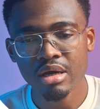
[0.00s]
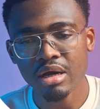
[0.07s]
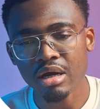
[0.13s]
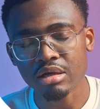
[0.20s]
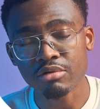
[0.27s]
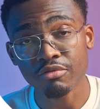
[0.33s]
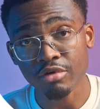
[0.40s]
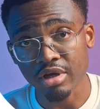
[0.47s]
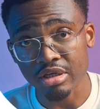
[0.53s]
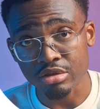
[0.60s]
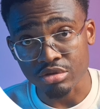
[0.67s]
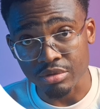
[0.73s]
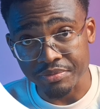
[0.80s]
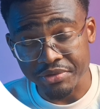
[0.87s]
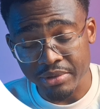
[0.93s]
don't forget to
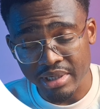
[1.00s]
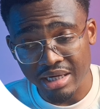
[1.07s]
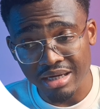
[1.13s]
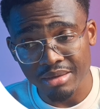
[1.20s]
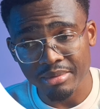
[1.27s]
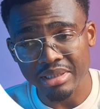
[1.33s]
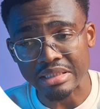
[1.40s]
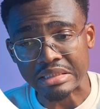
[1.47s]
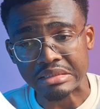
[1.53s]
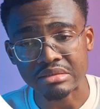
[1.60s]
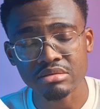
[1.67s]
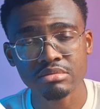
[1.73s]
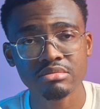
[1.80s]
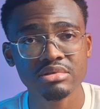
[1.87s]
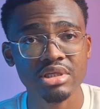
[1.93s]
subscribe, and
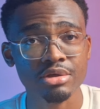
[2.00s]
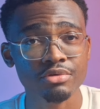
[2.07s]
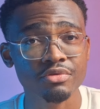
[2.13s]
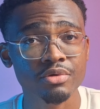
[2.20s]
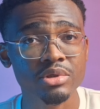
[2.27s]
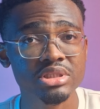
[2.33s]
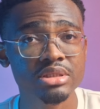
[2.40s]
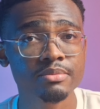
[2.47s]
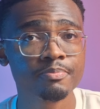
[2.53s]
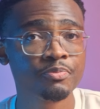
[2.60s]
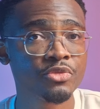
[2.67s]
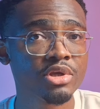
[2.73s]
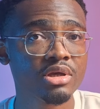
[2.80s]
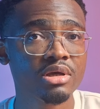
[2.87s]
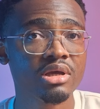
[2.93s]
thank you for watching,
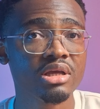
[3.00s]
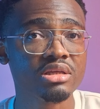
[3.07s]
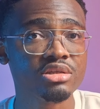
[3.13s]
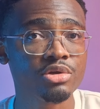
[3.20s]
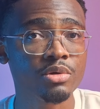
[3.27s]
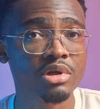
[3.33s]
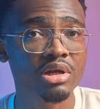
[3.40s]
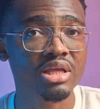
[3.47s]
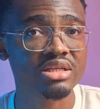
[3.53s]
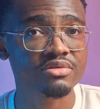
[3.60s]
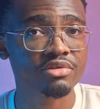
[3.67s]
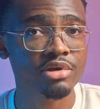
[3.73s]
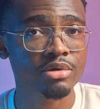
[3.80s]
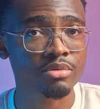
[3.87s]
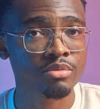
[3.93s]
and see you in the next
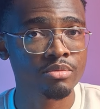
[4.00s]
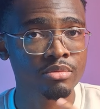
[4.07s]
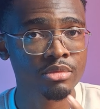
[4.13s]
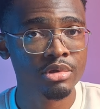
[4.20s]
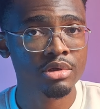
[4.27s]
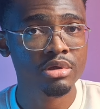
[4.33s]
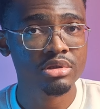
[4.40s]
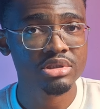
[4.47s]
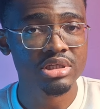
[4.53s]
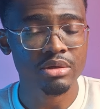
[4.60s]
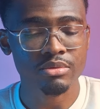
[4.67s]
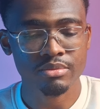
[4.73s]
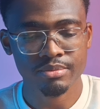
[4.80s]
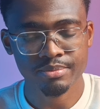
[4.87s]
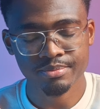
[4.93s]
video.
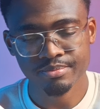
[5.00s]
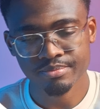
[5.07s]
Ciao.